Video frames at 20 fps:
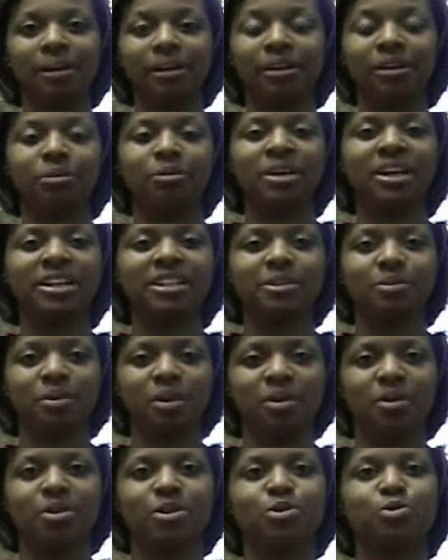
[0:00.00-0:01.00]
bit
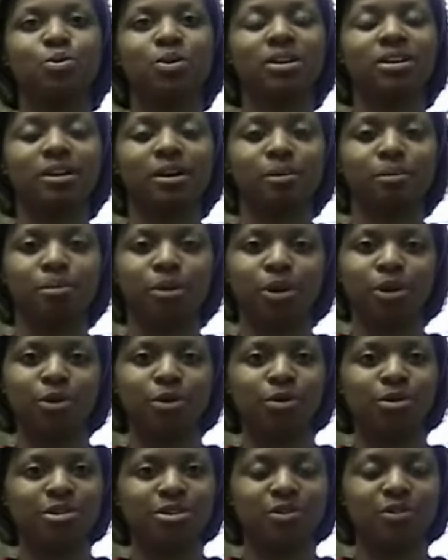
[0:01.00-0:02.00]
experience with
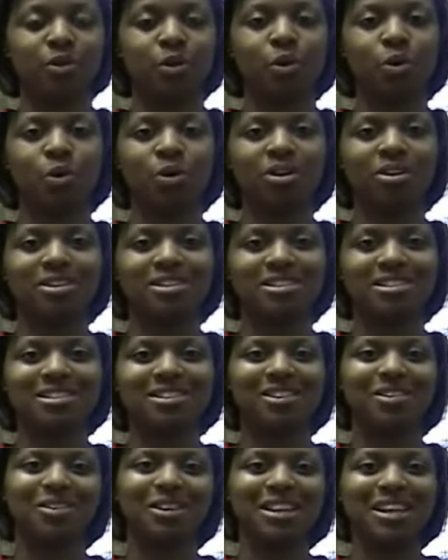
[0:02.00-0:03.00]
computers, of course,
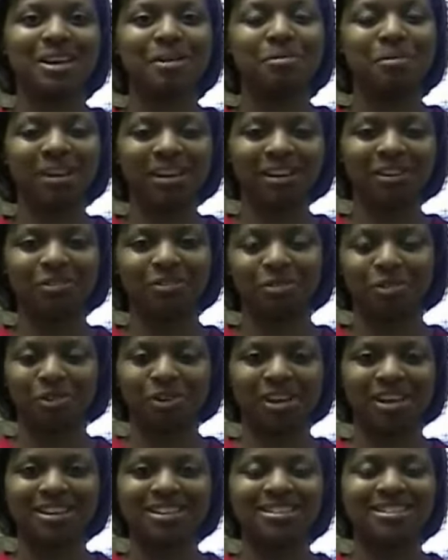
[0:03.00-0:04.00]
with emailing
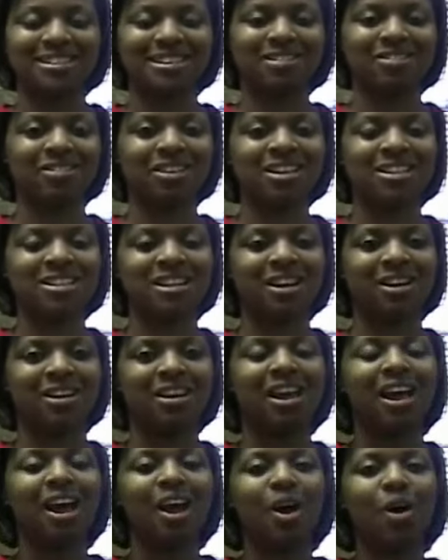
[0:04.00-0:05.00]
friends and visiting
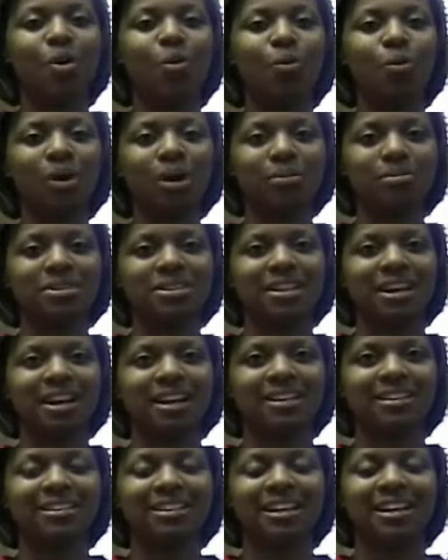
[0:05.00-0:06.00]

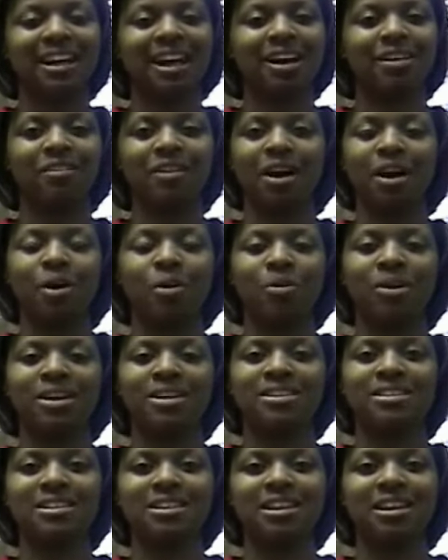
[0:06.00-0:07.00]
websites, and I've
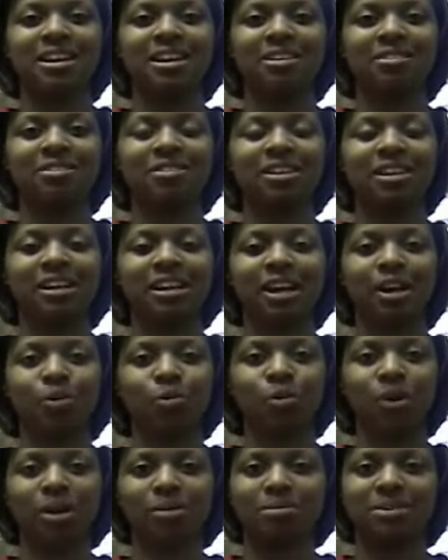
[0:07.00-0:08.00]
always loved looking at
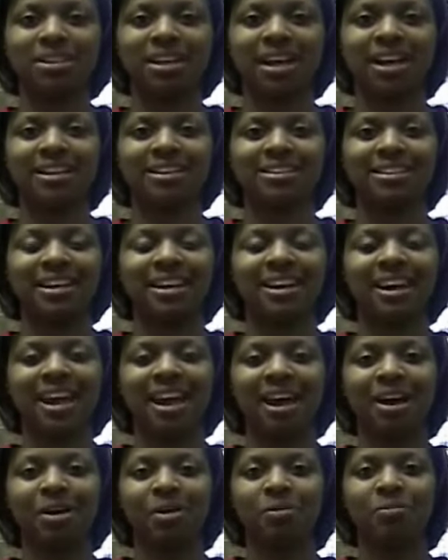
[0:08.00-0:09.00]
websites. And
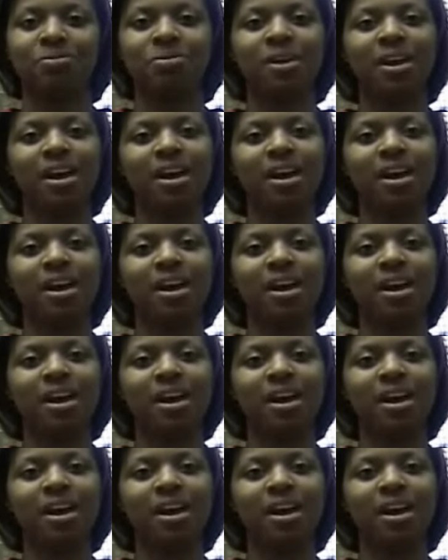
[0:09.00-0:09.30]
now